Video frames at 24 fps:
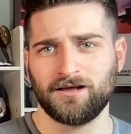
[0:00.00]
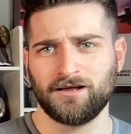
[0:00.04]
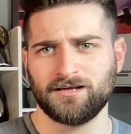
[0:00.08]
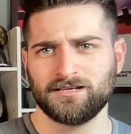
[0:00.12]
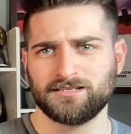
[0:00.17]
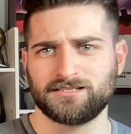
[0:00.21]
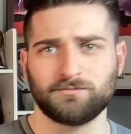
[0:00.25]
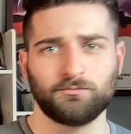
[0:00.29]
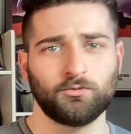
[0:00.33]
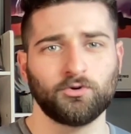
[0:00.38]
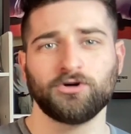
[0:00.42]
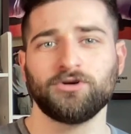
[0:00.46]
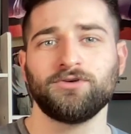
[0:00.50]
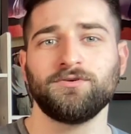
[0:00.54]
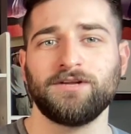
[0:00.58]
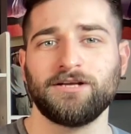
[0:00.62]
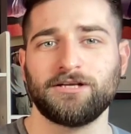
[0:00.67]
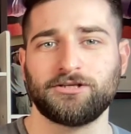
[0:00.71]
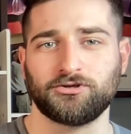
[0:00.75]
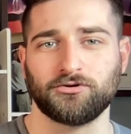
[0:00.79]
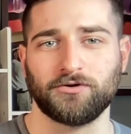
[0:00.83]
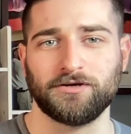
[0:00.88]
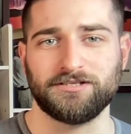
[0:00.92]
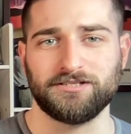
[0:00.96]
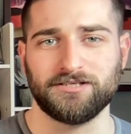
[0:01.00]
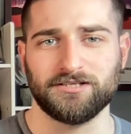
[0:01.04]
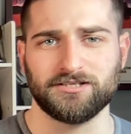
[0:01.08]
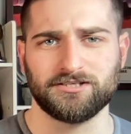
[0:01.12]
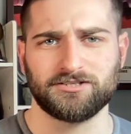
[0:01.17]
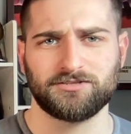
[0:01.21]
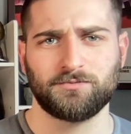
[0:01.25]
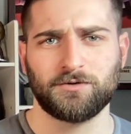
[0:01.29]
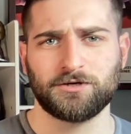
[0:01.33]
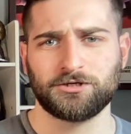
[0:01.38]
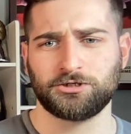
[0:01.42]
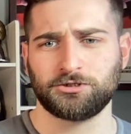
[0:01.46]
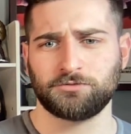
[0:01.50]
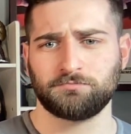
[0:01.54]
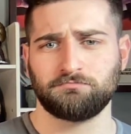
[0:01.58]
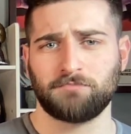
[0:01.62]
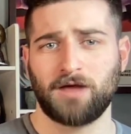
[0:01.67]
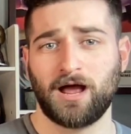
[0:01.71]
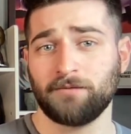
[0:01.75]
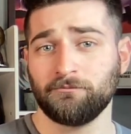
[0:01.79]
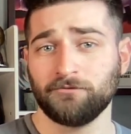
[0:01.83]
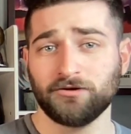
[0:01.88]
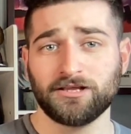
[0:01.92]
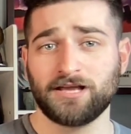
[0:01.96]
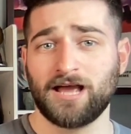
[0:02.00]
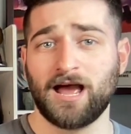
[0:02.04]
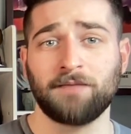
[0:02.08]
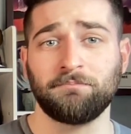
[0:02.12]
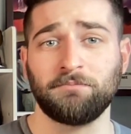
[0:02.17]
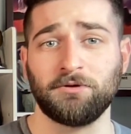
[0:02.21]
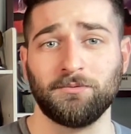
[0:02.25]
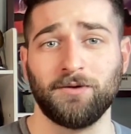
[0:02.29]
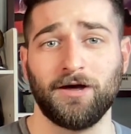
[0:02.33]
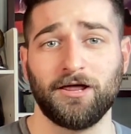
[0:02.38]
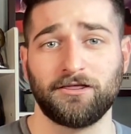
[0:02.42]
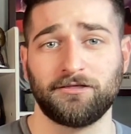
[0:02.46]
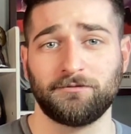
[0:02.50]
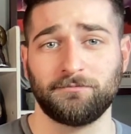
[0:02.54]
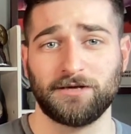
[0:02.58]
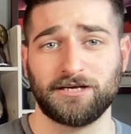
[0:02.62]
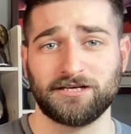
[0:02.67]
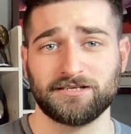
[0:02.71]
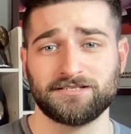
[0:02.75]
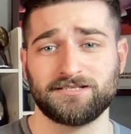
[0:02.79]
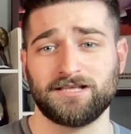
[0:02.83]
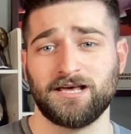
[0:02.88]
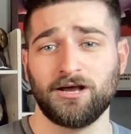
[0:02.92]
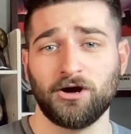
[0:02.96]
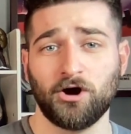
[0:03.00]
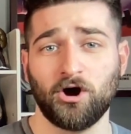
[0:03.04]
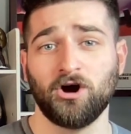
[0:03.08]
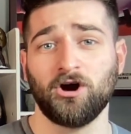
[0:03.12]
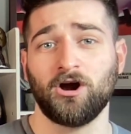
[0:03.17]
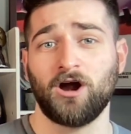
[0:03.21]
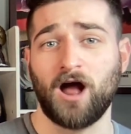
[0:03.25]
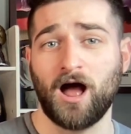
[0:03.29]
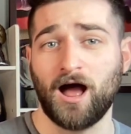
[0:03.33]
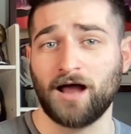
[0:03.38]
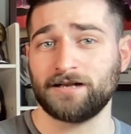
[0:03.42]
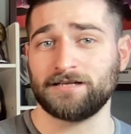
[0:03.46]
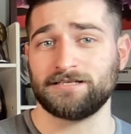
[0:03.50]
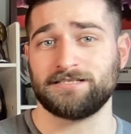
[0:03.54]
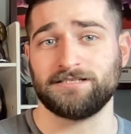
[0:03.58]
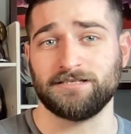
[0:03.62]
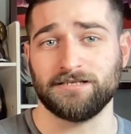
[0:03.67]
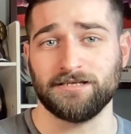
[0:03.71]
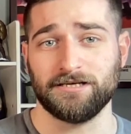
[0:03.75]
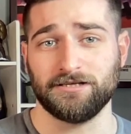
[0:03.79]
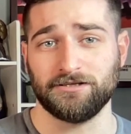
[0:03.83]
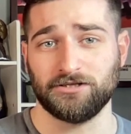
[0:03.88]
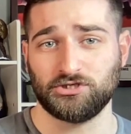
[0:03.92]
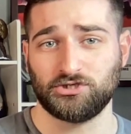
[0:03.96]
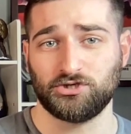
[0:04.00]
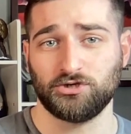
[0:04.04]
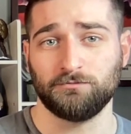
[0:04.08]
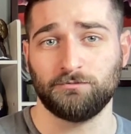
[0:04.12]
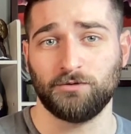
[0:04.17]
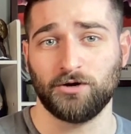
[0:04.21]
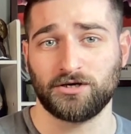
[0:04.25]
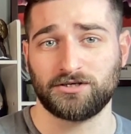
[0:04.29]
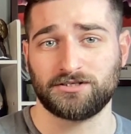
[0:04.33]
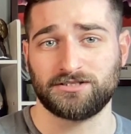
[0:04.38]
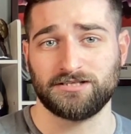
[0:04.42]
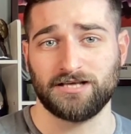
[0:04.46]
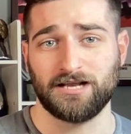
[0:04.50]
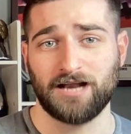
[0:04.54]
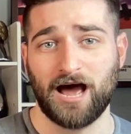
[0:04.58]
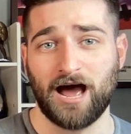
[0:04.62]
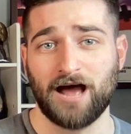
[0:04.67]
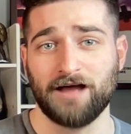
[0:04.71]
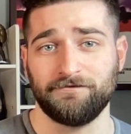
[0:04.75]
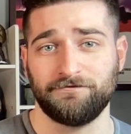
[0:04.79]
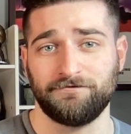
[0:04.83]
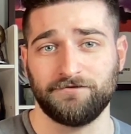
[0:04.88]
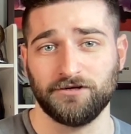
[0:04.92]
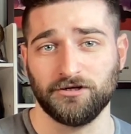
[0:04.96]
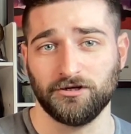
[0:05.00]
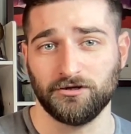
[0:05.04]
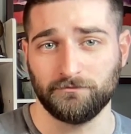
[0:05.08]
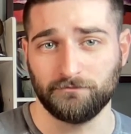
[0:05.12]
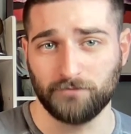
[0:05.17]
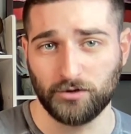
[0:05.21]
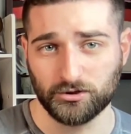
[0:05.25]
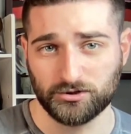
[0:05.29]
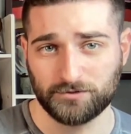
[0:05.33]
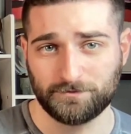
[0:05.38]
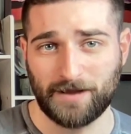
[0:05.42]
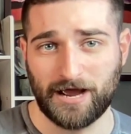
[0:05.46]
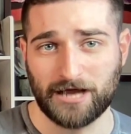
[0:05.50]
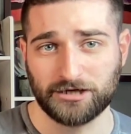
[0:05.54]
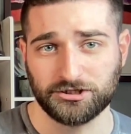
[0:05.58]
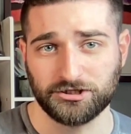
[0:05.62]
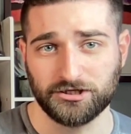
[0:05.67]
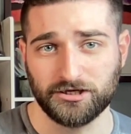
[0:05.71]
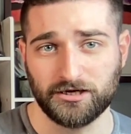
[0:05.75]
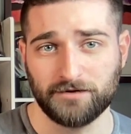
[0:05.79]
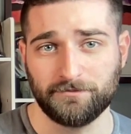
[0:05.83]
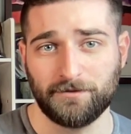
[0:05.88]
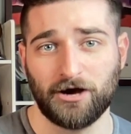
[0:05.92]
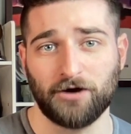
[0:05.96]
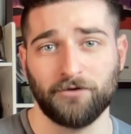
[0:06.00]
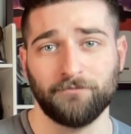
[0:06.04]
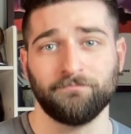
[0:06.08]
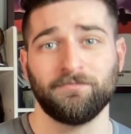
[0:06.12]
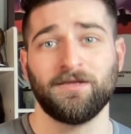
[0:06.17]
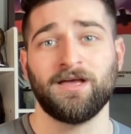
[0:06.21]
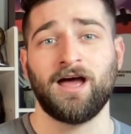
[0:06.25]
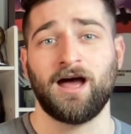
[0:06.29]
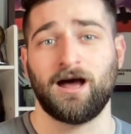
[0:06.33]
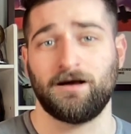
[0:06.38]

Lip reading: some more unique choices, which I'm really happy with, because they are honestly the two books that I feel most passionate about,